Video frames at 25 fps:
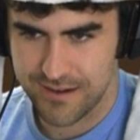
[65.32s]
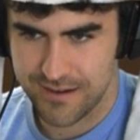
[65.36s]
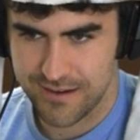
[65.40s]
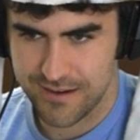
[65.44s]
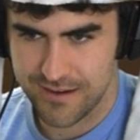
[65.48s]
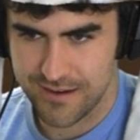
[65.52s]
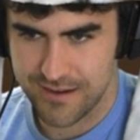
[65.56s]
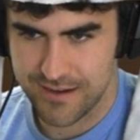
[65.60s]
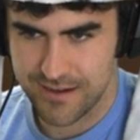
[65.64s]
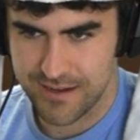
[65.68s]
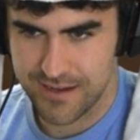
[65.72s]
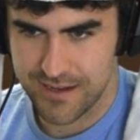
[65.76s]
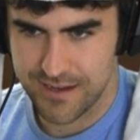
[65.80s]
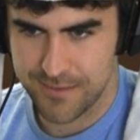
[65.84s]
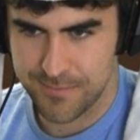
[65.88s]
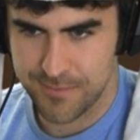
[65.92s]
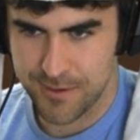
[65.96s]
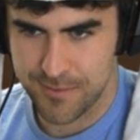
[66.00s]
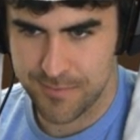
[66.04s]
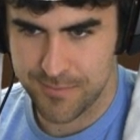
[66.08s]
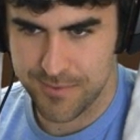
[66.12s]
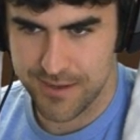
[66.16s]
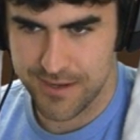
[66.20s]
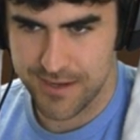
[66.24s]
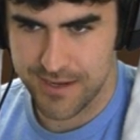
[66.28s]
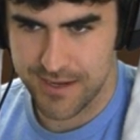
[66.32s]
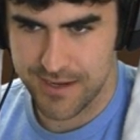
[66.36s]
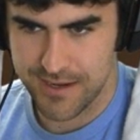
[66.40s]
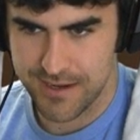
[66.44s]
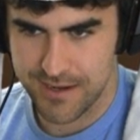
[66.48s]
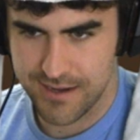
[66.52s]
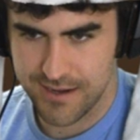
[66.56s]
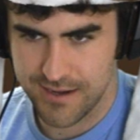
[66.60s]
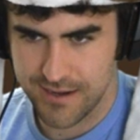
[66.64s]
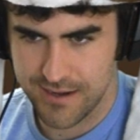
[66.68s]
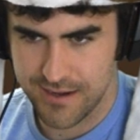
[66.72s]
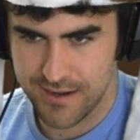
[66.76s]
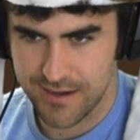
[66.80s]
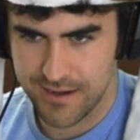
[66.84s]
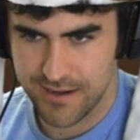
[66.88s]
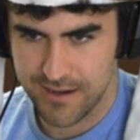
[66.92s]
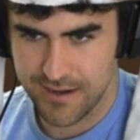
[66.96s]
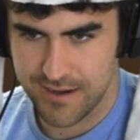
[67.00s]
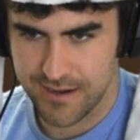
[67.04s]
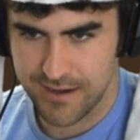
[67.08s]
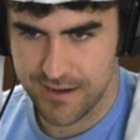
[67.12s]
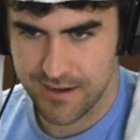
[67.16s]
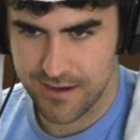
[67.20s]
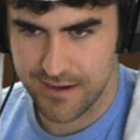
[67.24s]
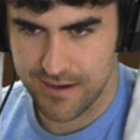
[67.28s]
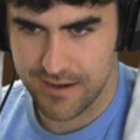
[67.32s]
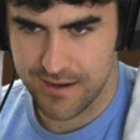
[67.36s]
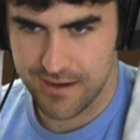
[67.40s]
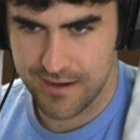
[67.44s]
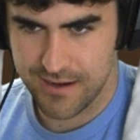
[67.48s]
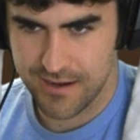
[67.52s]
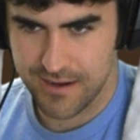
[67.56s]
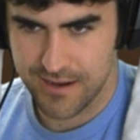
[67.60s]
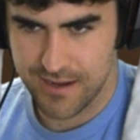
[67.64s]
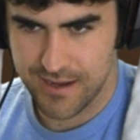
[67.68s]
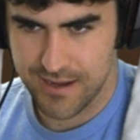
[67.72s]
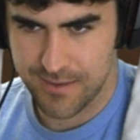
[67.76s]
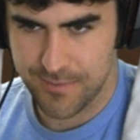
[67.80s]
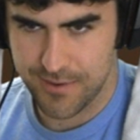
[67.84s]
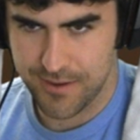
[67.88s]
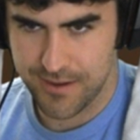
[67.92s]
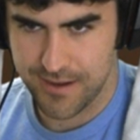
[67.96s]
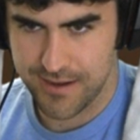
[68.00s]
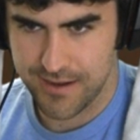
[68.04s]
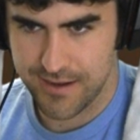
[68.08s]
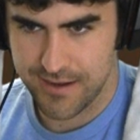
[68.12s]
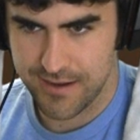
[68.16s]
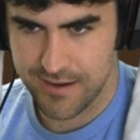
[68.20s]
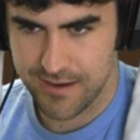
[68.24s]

Come on, buddy. Come on.